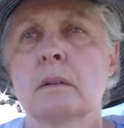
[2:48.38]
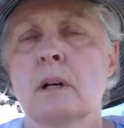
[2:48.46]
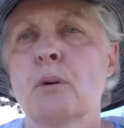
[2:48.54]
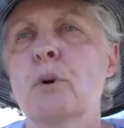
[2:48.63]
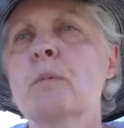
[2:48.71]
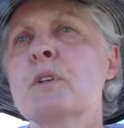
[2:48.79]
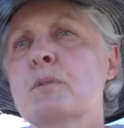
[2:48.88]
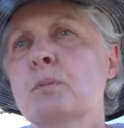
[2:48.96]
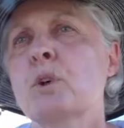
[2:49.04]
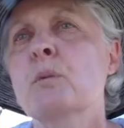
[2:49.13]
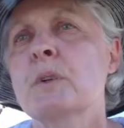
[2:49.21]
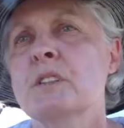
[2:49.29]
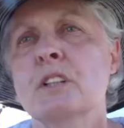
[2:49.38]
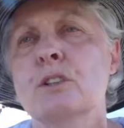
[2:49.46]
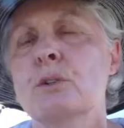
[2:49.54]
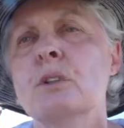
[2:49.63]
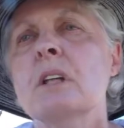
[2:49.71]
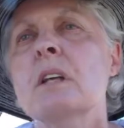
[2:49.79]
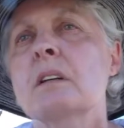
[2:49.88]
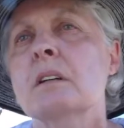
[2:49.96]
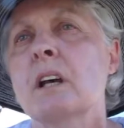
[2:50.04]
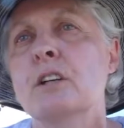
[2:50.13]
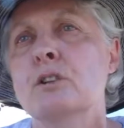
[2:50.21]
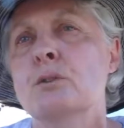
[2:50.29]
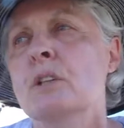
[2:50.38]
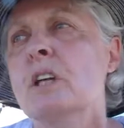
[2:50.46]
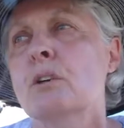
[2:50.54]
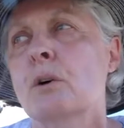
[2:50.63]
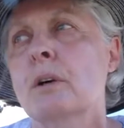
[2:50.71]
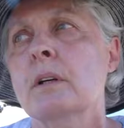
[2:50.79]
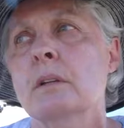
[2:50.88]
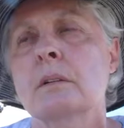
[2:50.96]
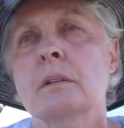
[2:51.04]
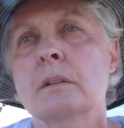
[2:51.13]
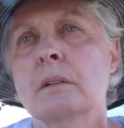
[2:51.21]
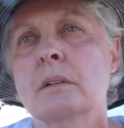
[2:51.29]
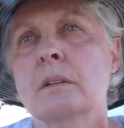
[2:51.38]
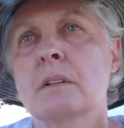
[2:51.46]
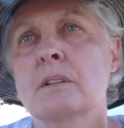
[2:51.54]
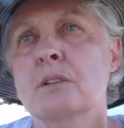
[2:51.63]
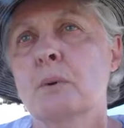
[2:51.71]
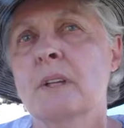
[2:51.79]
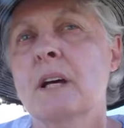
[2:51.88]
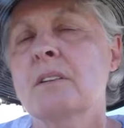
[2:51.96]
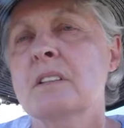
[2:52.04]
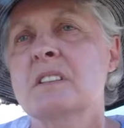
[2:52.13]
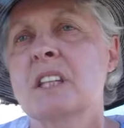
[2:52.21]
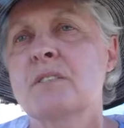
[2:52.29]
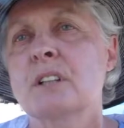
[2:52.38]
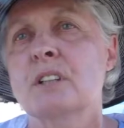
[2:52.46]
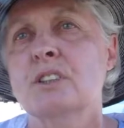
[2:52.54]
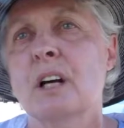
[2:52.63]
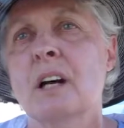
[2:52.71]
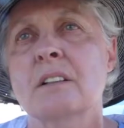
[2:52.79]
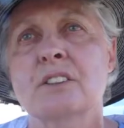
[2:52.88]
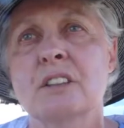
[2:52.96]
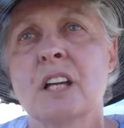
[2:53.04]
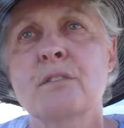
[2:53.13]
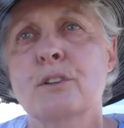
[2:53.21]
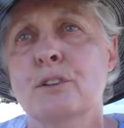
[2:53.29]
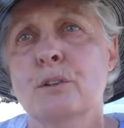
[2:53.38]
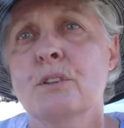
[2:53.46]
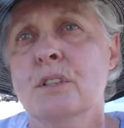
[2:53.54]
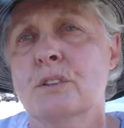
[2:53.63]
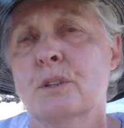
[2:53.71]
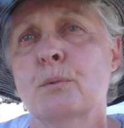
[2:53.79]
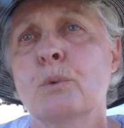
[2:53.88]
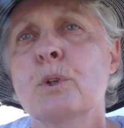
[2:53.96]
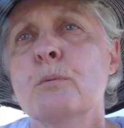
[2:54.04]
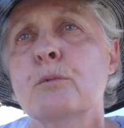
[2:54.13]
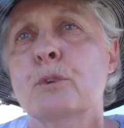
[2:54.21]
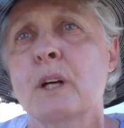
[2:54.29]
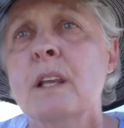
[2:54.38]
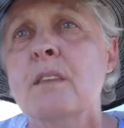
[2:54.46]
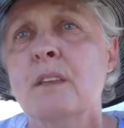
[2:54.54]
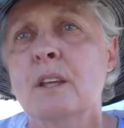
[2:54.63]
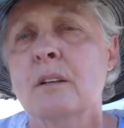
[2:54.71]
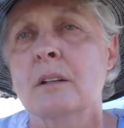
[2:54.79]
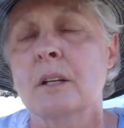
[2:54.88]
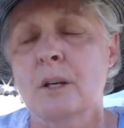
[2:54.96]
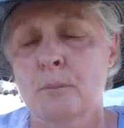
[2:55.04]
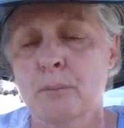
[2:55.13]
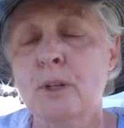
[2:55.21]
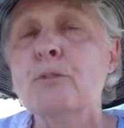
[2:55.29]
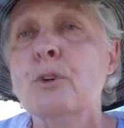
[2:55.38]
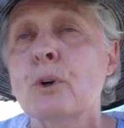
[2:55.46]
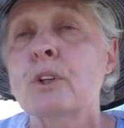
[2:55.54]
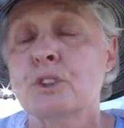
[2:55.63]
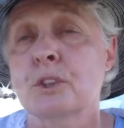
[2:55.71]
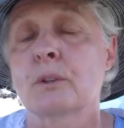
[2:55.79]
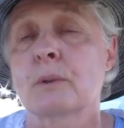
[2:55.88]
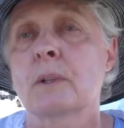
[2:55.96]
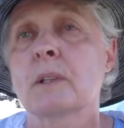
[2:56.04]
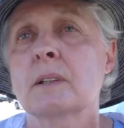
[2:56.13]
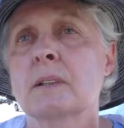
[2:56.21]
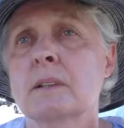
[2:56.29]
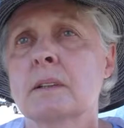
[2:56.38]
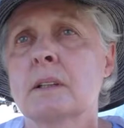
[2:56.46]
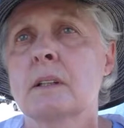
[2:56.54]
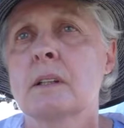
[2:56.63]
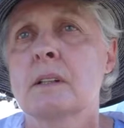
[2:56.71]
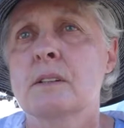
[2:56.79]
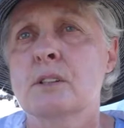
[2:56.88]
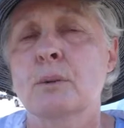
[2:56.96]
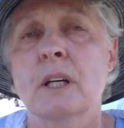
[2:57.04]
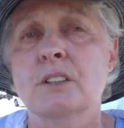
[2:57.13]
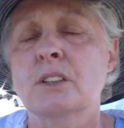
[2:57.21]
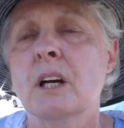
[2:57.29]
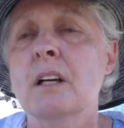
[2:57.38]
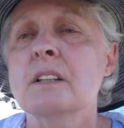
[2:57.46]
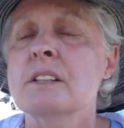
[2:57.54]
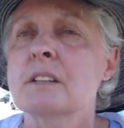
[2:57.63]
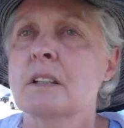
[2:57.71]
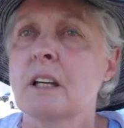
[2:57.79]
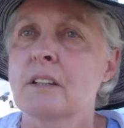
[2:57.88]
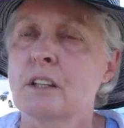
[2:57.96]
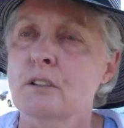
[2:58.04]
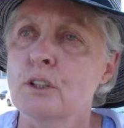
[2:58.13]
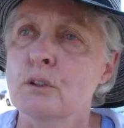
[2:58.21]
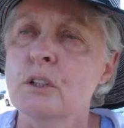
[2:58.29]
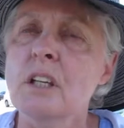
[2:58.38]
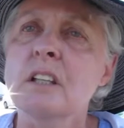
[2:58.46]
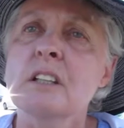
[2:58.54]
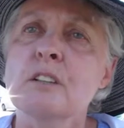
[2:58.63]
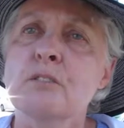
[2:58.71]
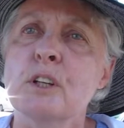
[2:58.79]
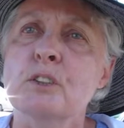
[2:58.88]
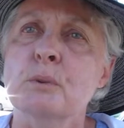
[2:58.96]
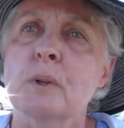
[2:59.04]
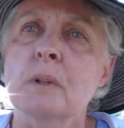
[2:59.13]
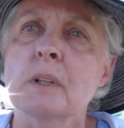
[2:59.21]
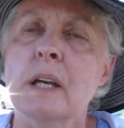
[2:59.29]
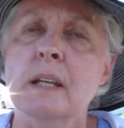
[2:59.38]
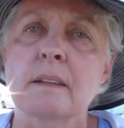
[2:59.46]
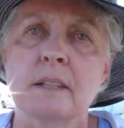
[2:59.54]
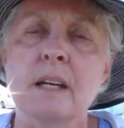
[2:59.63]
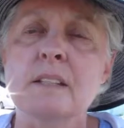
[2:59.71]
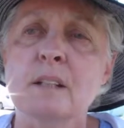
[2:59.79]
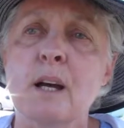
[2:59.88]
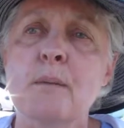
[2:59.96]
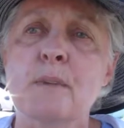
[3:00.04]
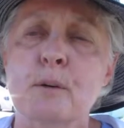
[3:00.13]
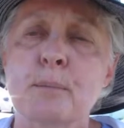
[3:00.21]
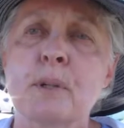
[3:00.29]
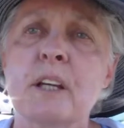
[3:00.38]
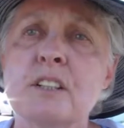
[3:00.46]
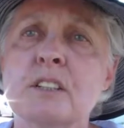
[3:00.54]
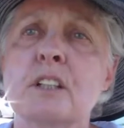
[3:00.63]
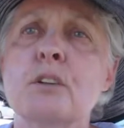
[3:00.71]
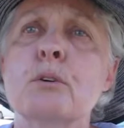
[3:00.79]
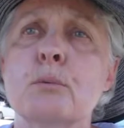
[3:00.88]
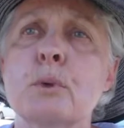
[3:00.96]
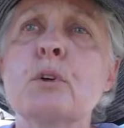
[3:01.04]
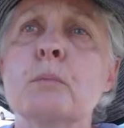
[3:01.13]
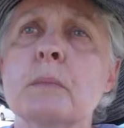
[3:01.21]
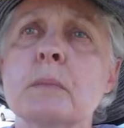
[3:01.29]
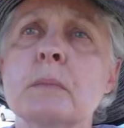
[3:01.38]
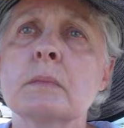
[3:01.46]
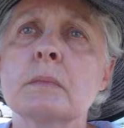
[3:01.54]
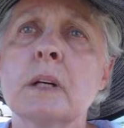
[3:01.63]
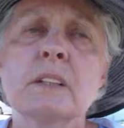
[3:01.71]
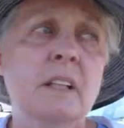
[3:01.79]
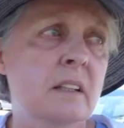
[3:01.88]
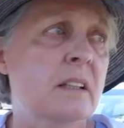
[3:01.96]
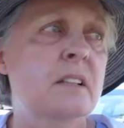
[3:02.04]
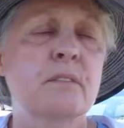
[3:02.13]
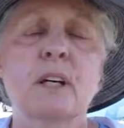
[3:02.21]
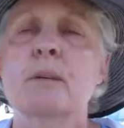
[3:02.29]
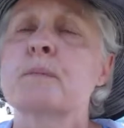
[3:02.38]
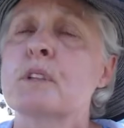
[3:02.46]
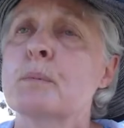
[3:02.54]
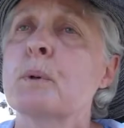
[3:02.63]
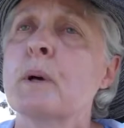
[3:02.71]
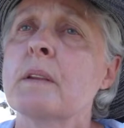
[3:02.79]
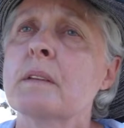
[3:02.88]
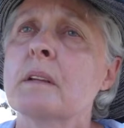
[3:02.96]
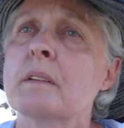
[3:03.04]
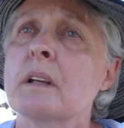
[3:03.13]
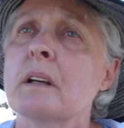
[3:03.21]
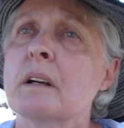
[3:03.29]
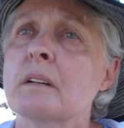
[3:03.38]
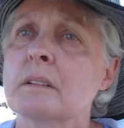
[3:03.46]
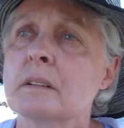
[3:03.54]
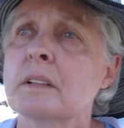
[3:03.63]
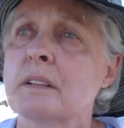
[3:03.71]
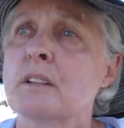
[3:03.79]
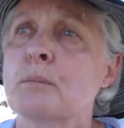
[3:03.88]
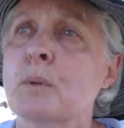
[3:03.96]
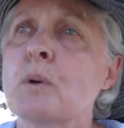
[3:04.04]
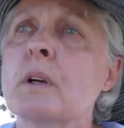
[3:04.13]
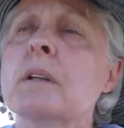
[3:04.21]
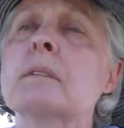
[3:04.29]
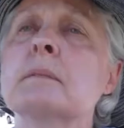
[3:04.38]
A woman's womb is a unique organ. So without conceiving a child, she never uses her womb for anything but for her children. So a child they're a unique individual, and at that time they're placed in her womb until they develop to the point that they're born.